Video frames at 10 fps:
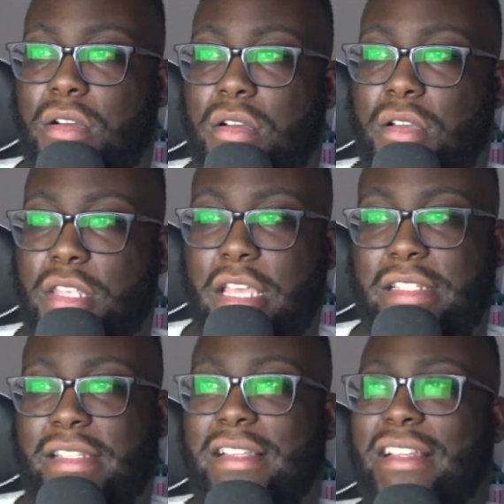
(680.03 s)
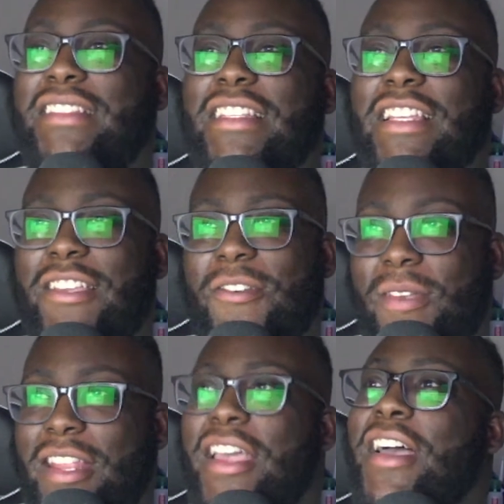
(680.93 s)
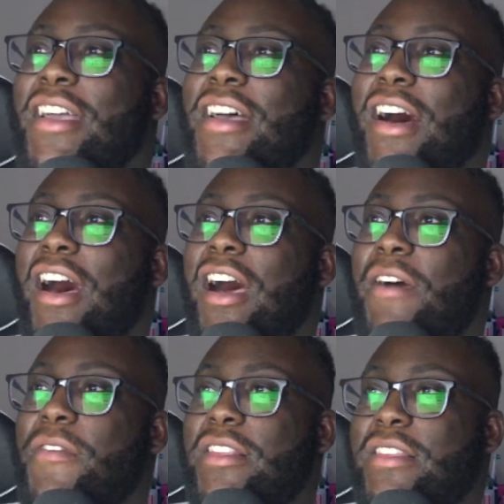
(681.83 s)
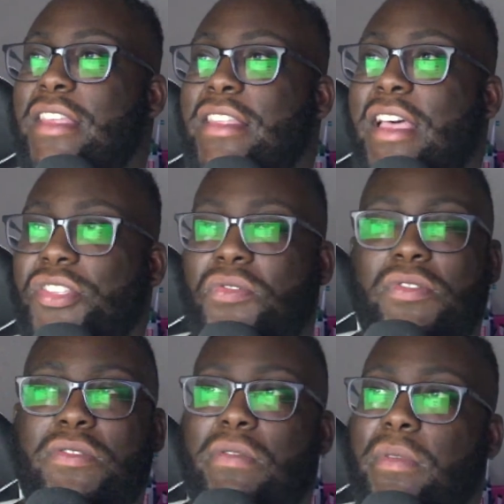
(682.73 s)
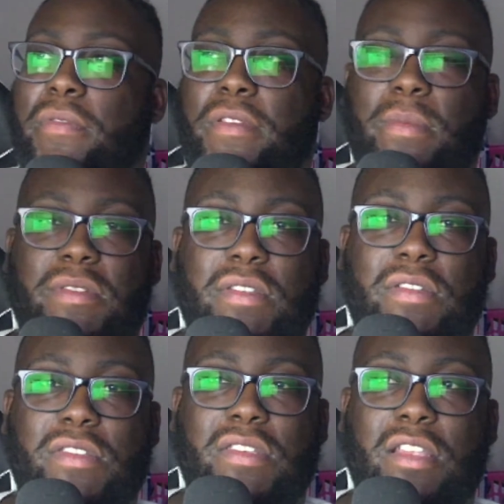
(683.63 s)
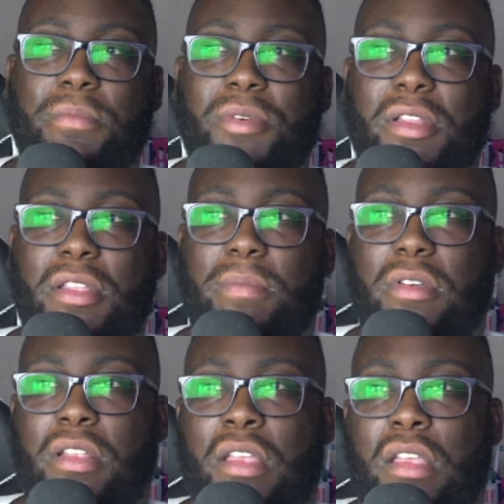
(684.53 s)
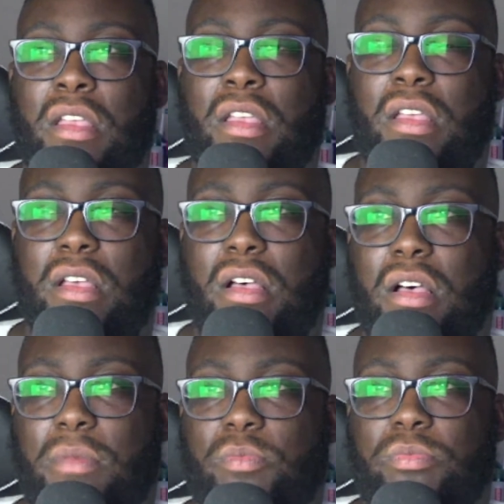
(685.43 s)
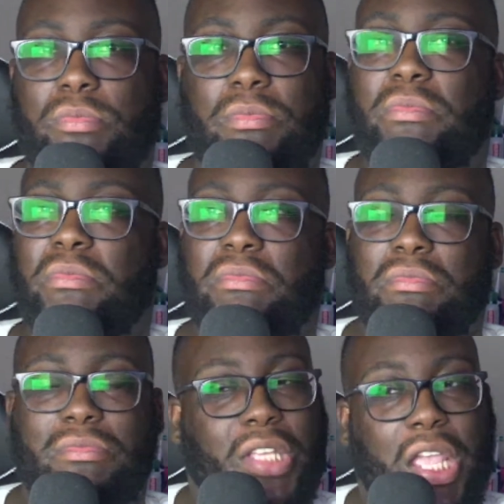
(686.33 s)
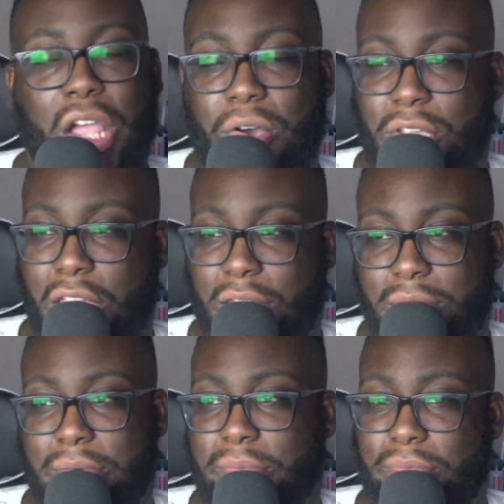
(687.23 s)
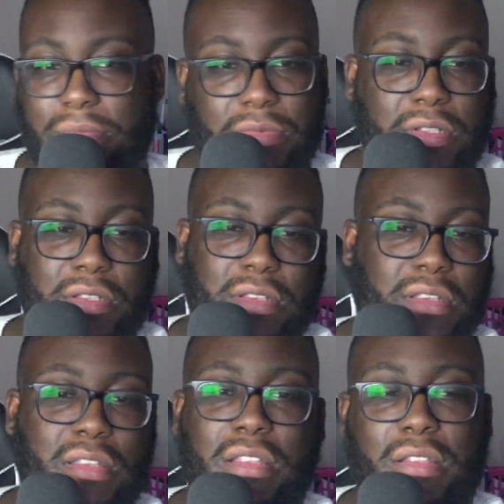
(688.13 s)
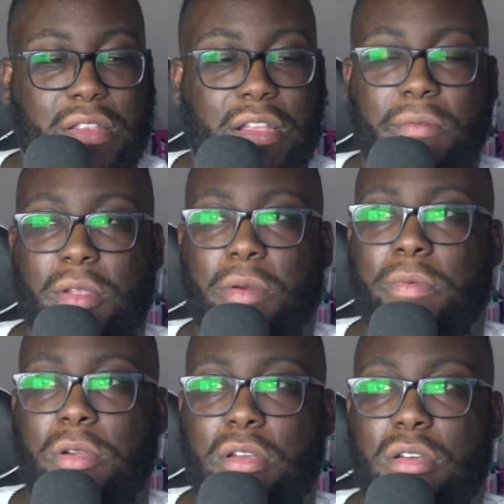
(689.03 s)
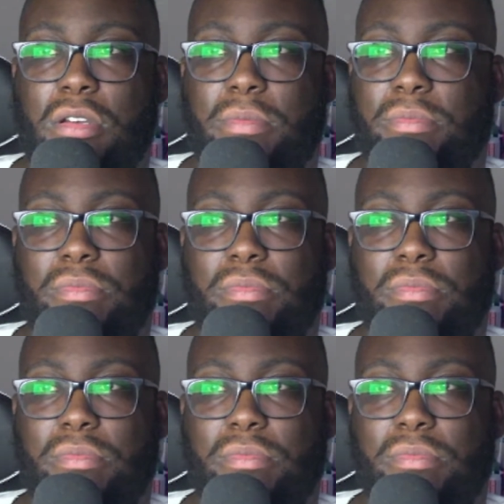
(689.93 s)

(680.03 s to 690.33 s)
Yes, it's in green. I think that it has also to do with the theme of sustainability, but um, yeah, okay. No, one